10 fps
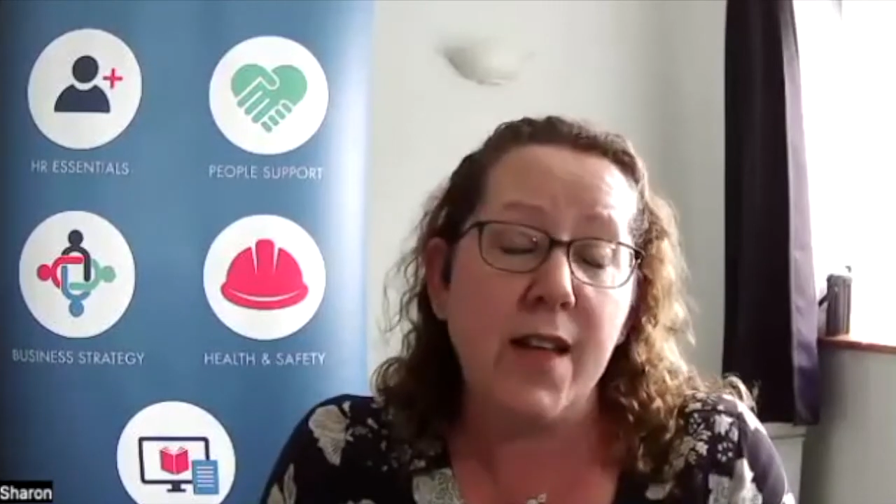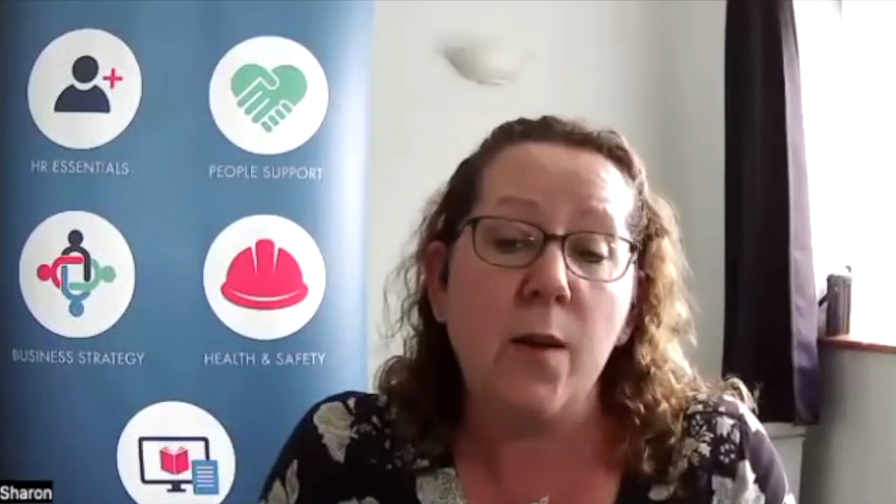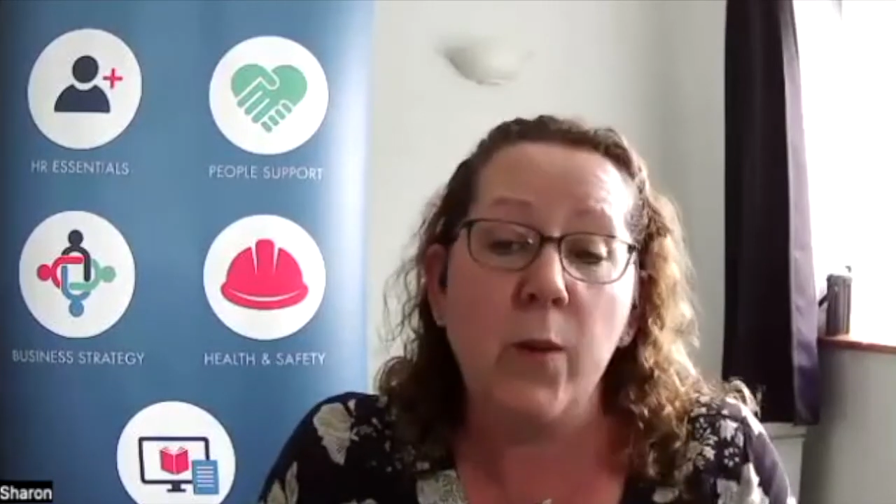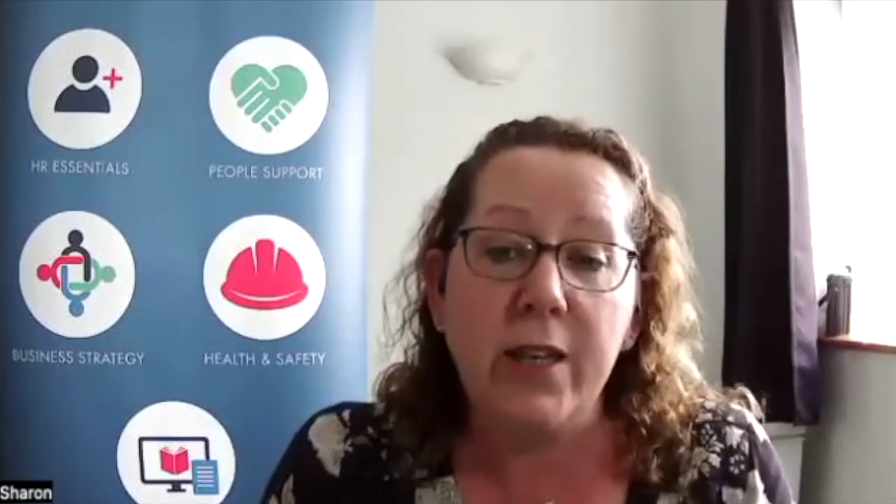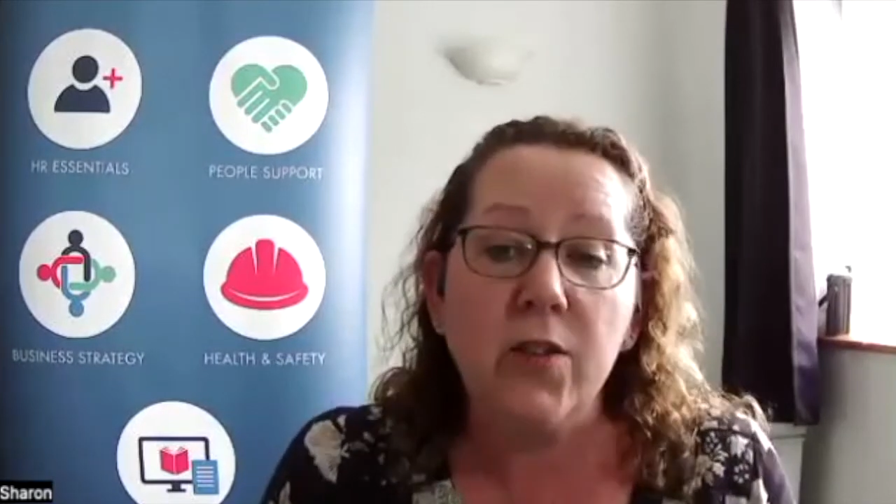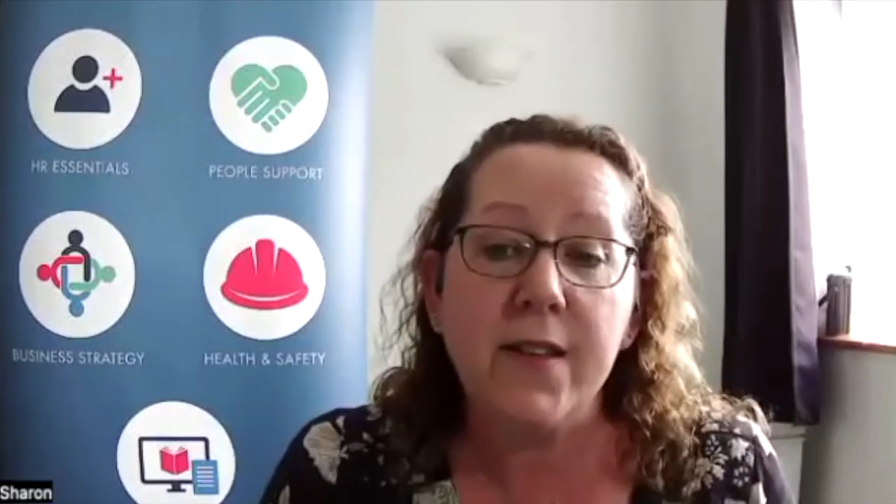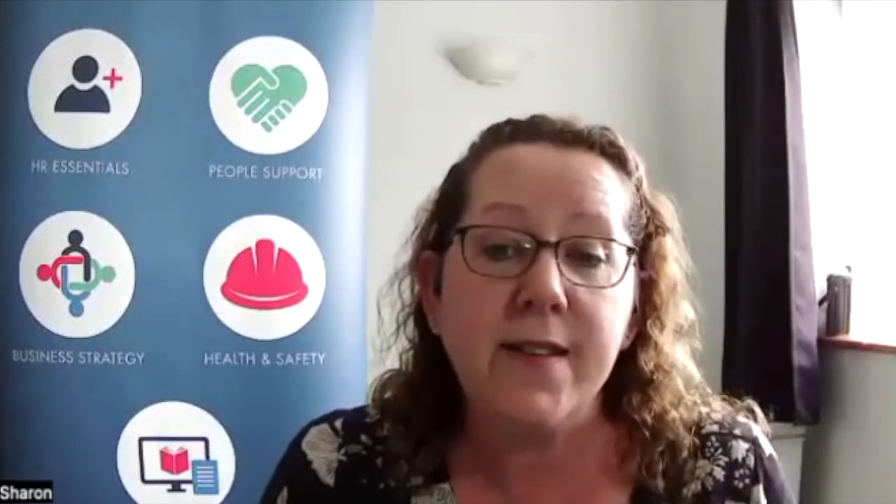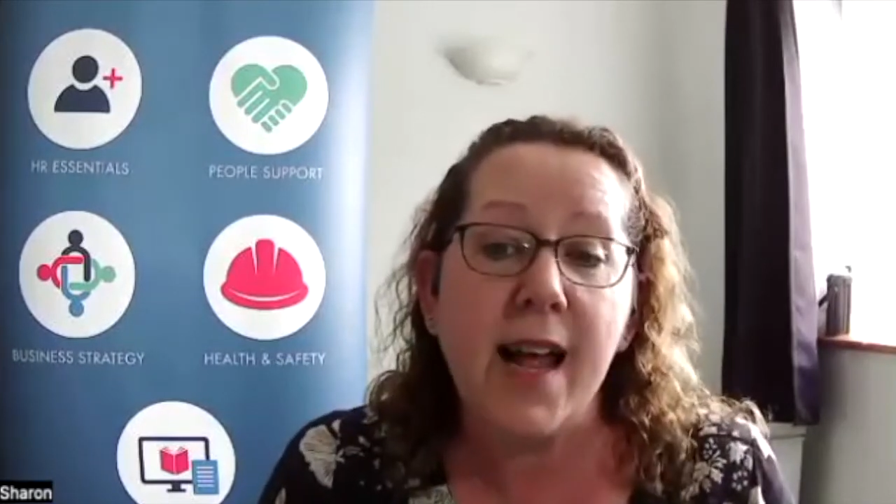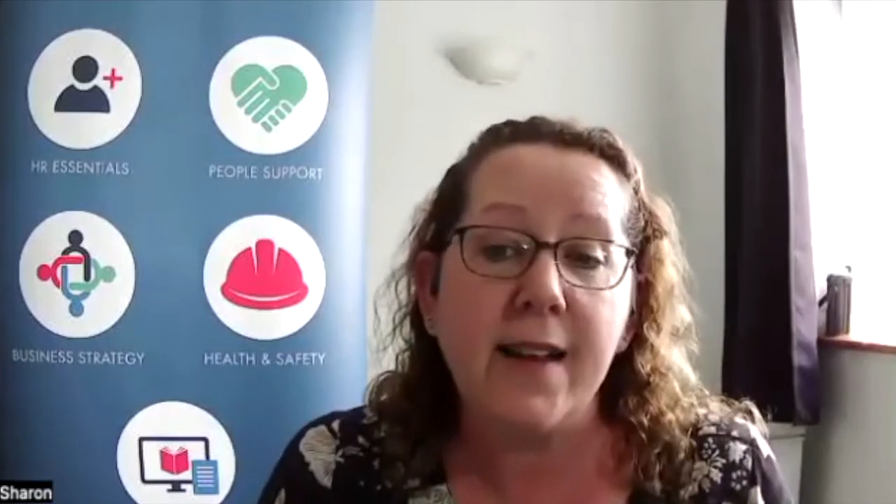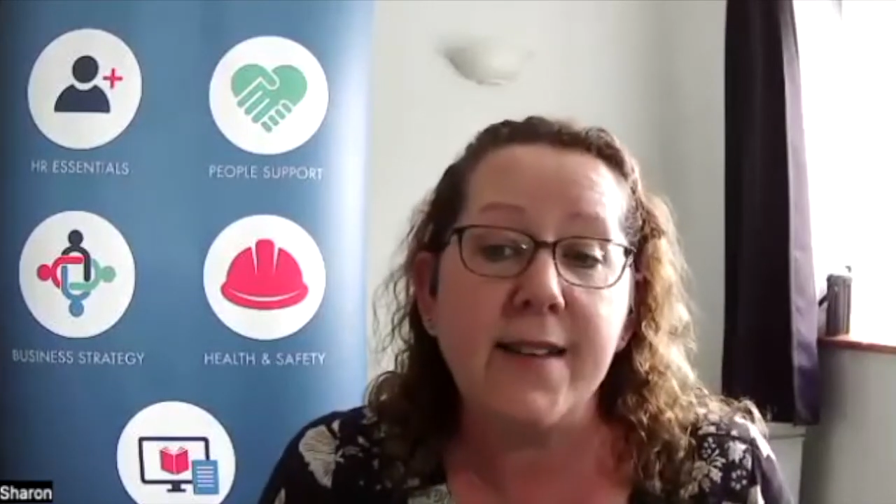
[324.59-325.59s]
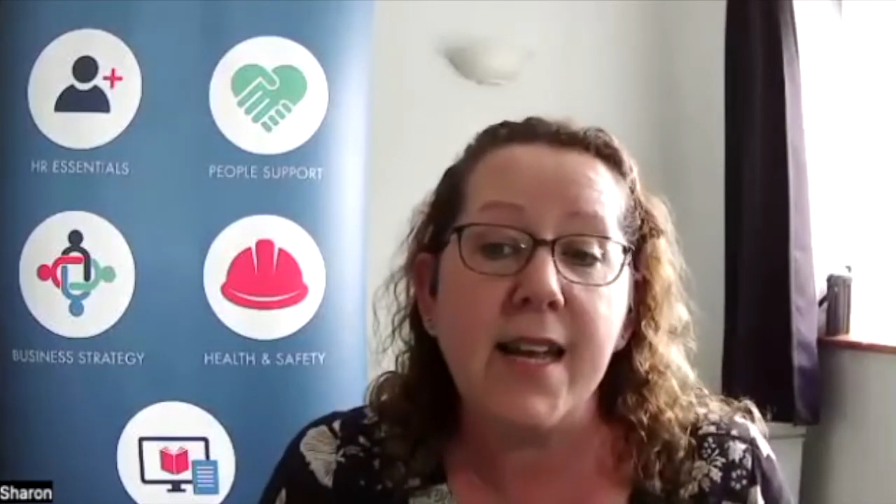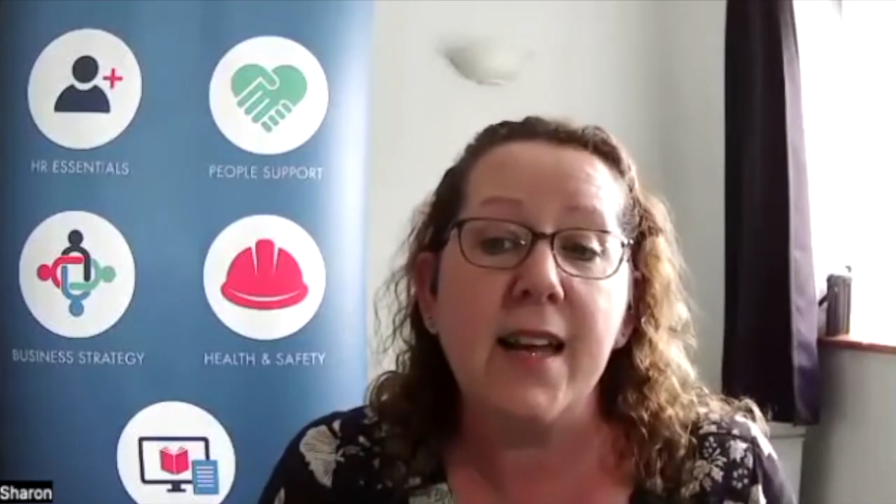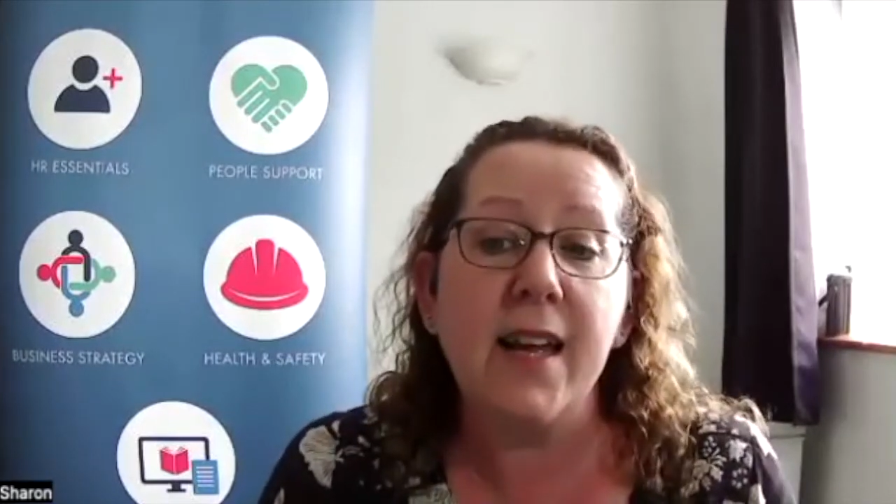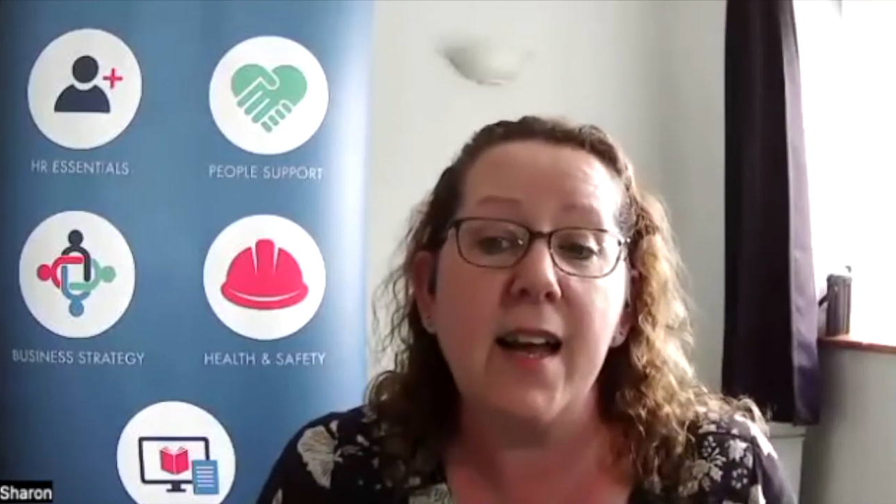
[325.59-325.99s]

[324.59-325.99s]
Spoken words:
it and we understand it,